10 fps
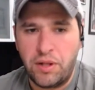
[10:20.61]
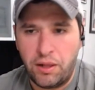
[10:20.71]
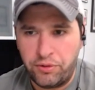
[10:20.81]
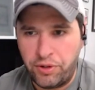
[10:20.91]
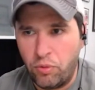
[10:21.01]

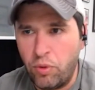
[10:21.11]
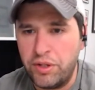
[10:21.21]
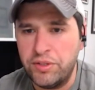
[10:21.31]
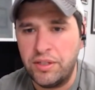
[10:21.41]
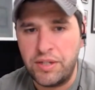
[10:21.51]
dollar, you know
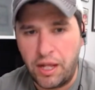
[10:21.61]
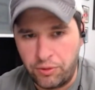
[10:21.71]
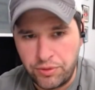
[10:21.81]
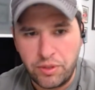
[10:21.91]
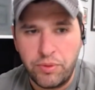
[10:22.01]
what is the
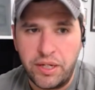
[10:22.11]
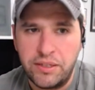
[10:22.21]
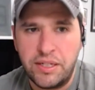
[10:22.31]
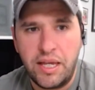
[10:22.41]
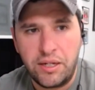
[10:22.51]
dollar doing?
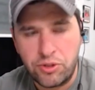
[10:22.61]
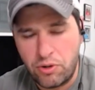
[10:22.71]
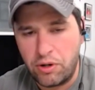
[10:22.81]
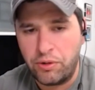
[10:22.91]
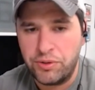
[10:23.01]
Is it getting
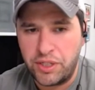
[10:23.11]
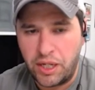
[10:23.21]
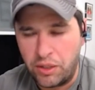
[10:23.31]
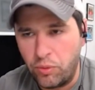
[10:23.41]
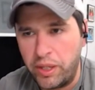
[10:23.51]
stronger? Is it
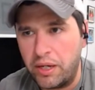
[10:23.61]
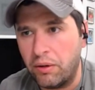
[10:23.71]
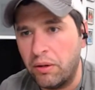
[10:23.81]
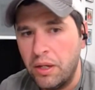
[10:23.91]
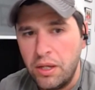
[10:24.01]
getting
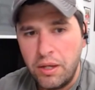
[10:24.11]
weaker?